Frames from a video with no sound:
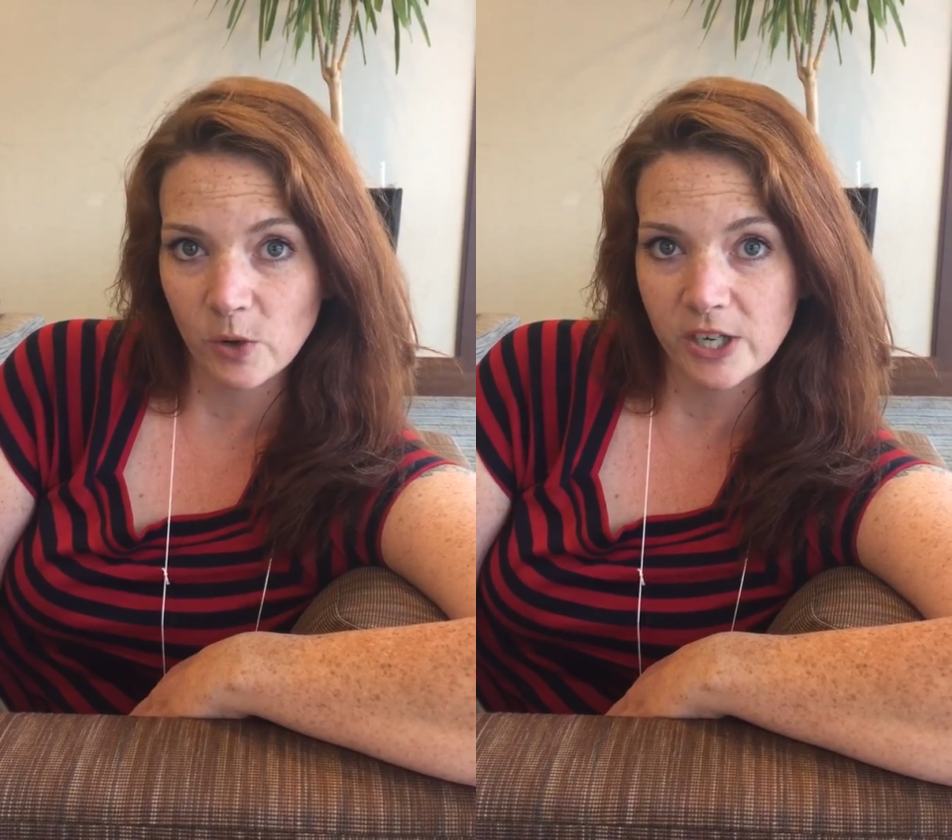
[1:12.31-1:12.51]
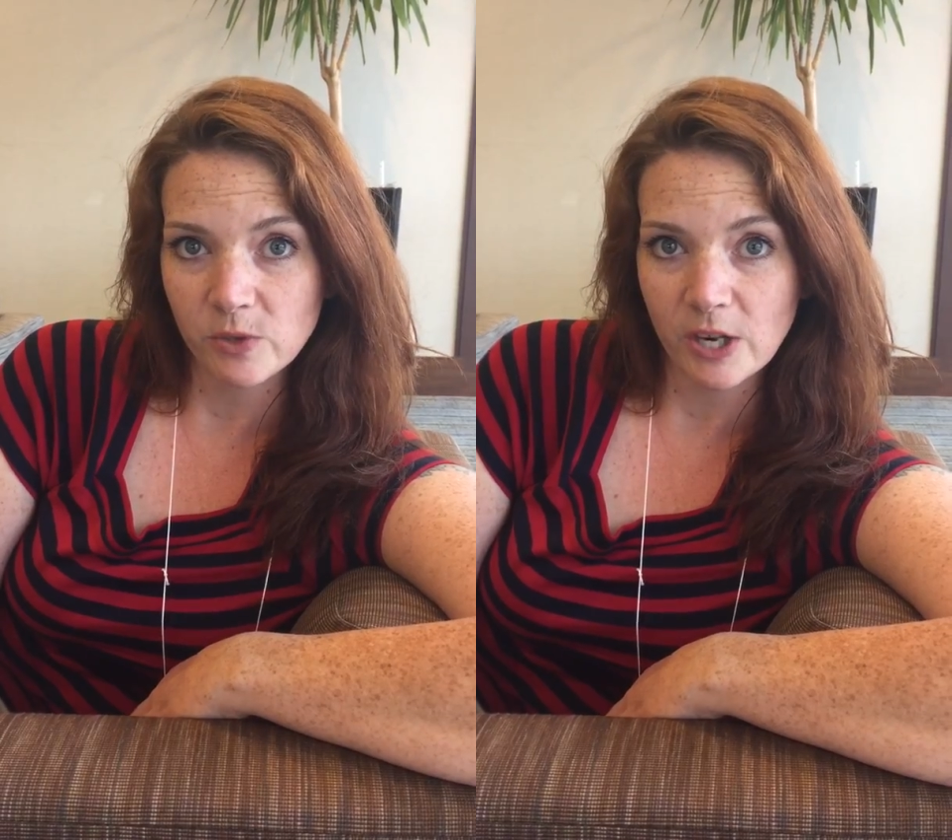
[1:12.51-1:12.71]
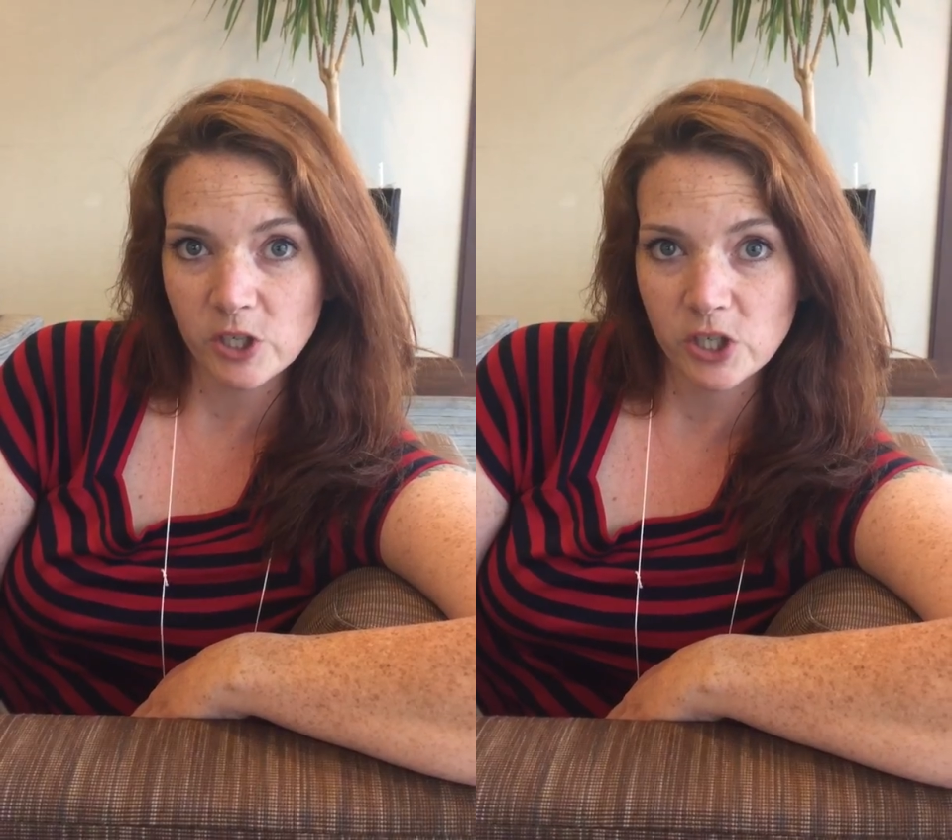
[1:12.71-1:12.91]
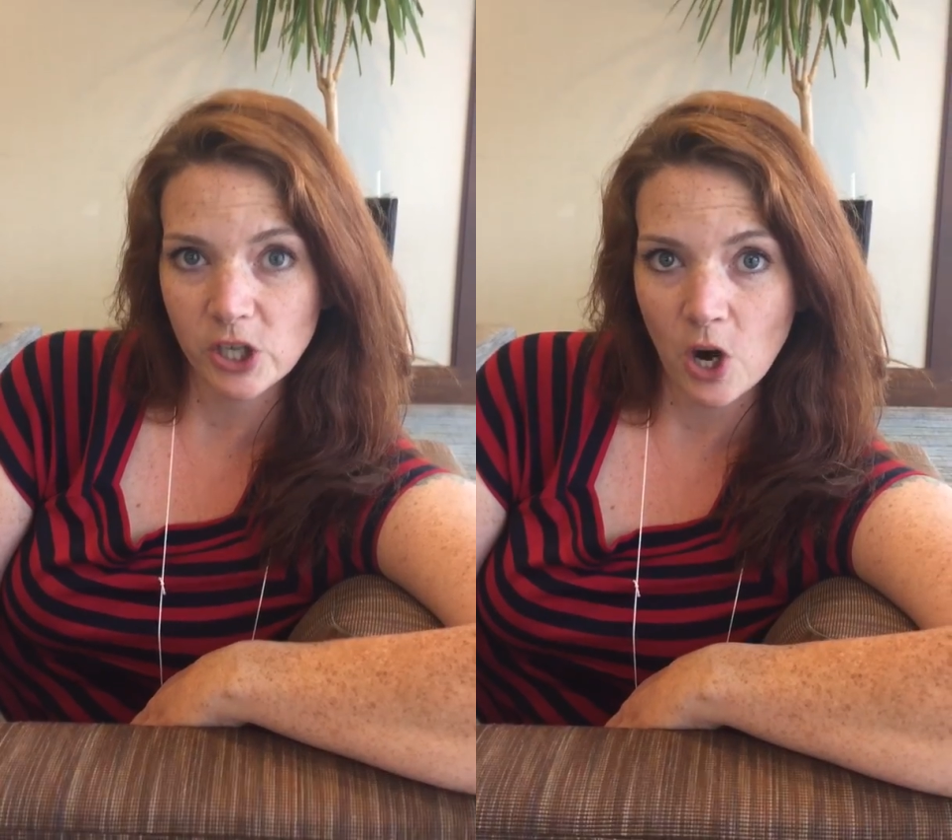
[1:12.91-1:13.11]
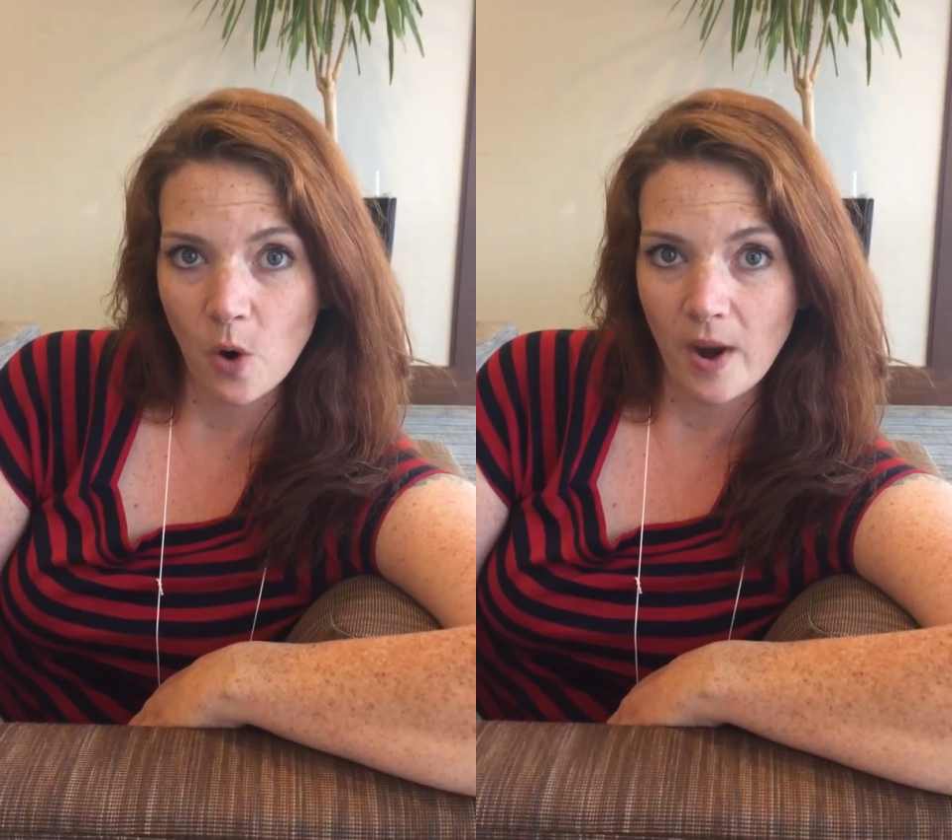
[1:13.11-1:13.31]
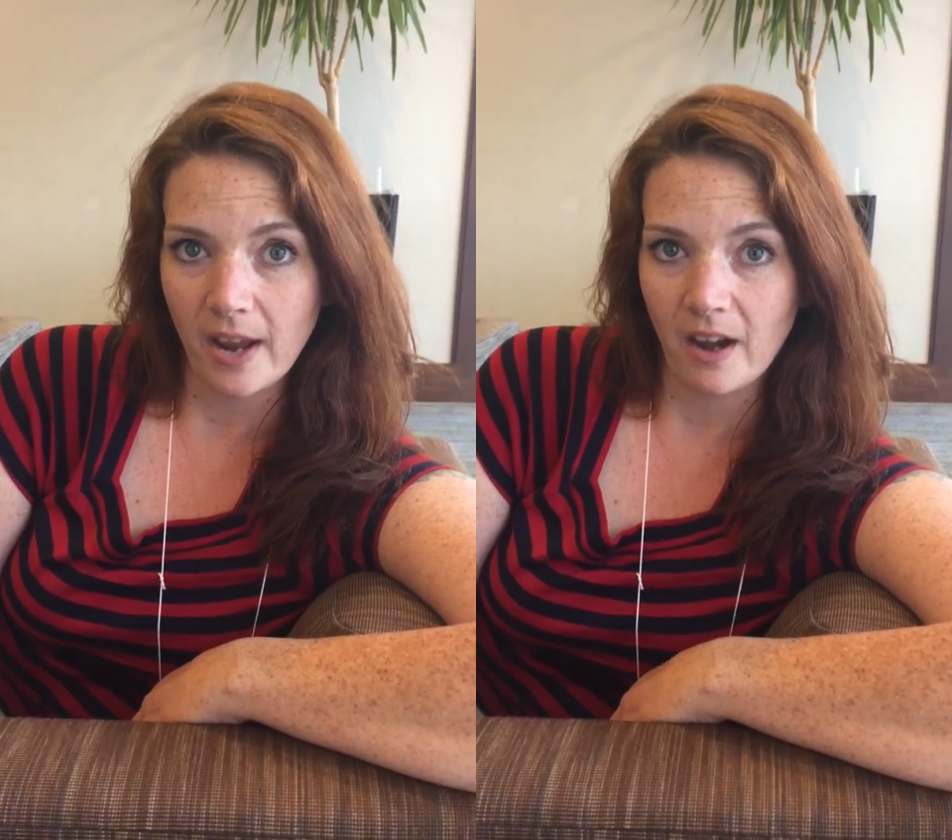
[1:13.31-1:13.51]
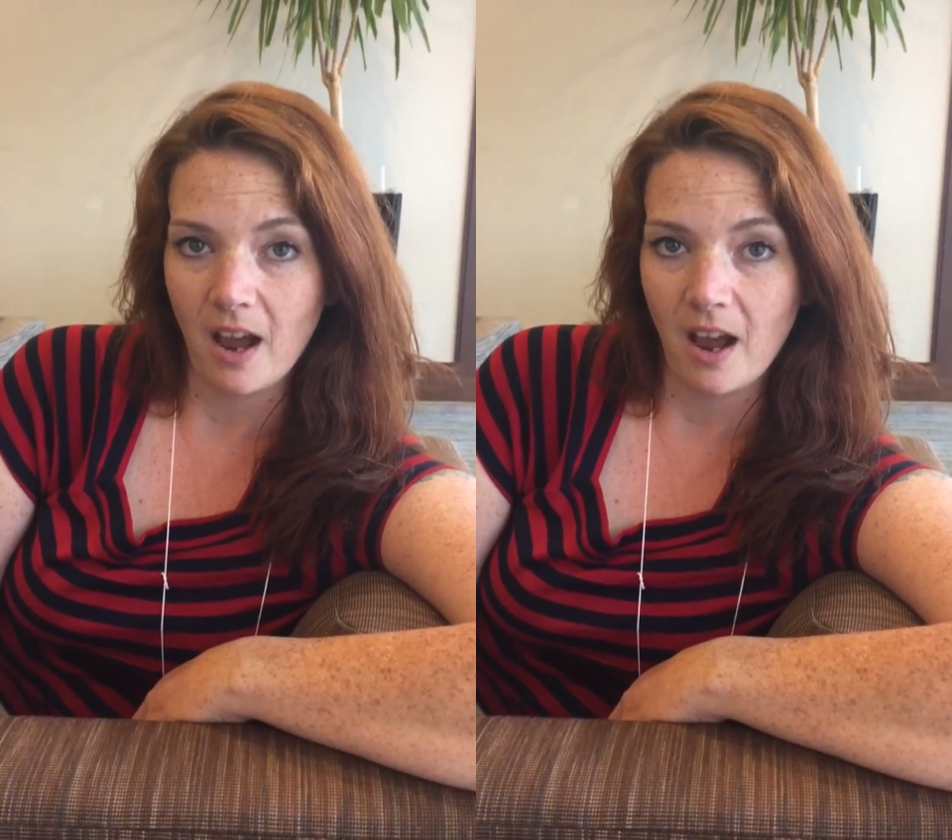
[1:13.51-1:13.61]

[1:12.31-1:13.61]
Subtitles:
great direction to go in.